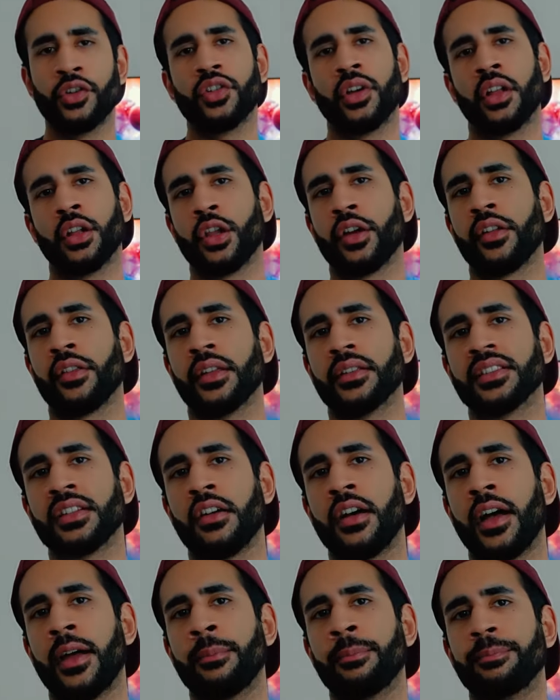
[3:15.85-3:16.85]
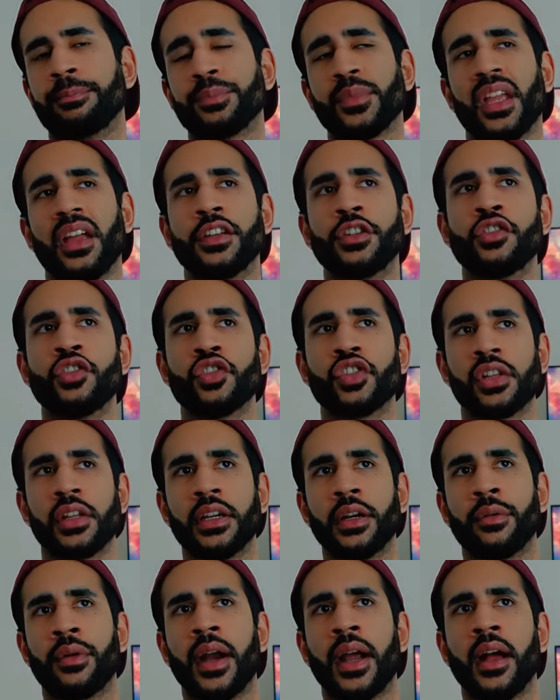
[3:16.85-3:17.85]
A lot of the time,
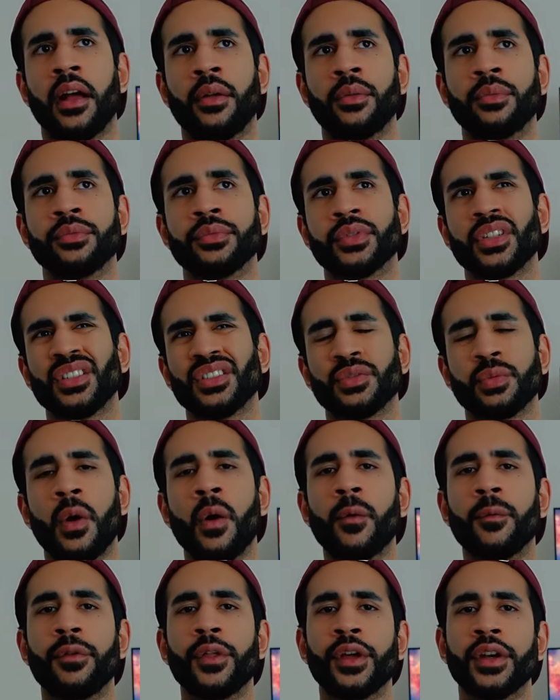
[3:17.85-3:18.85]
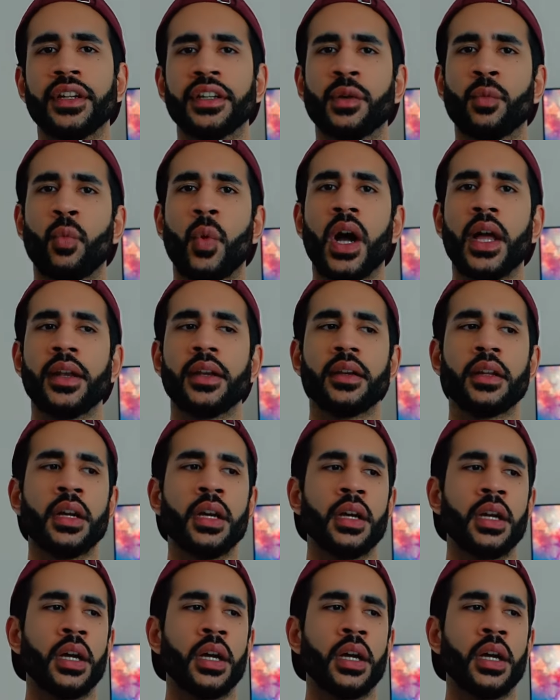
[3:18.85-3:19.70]
usually around 12:30 to 1,